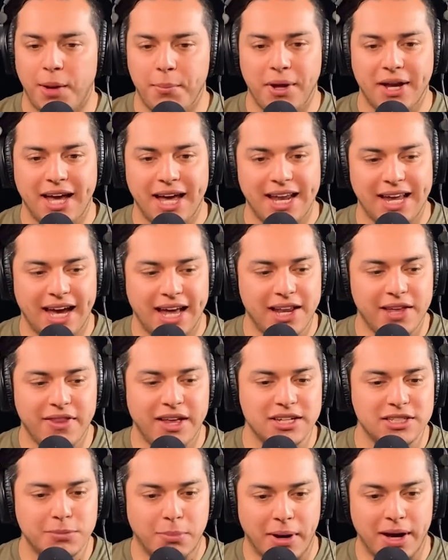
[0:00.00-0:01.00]
I'm not getting any of
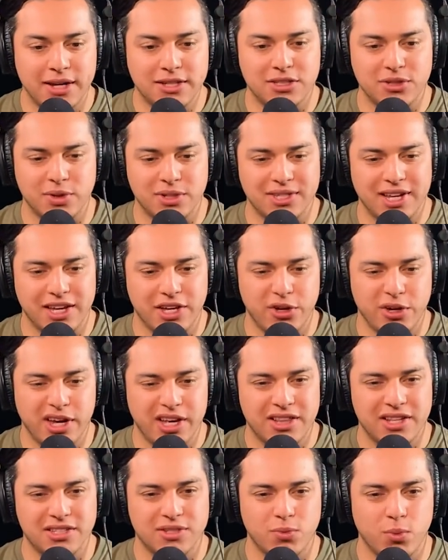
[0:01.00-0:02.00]
that spice, so it's like you
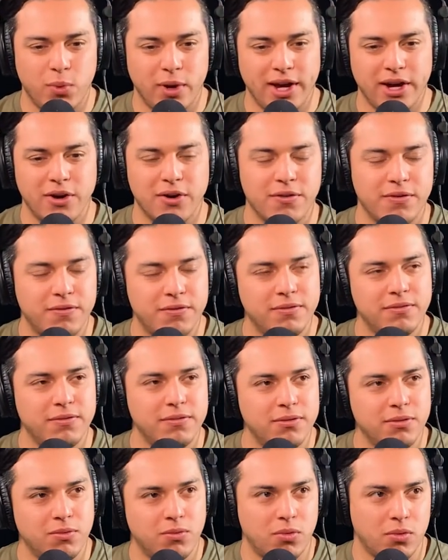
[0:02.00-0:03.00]
get this weird,
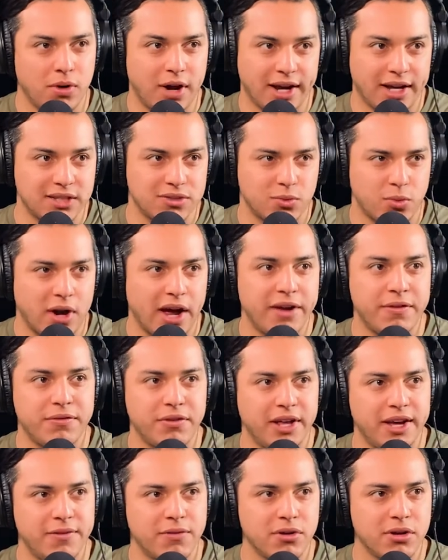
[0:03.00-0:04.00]
I guess, rye
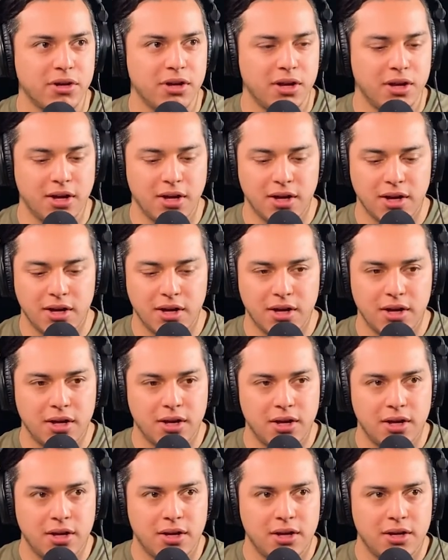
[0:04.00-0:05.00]
flavor. Templeton,
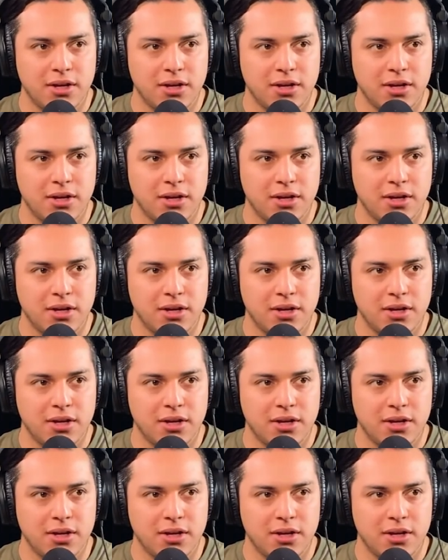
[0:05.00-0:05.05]
huh?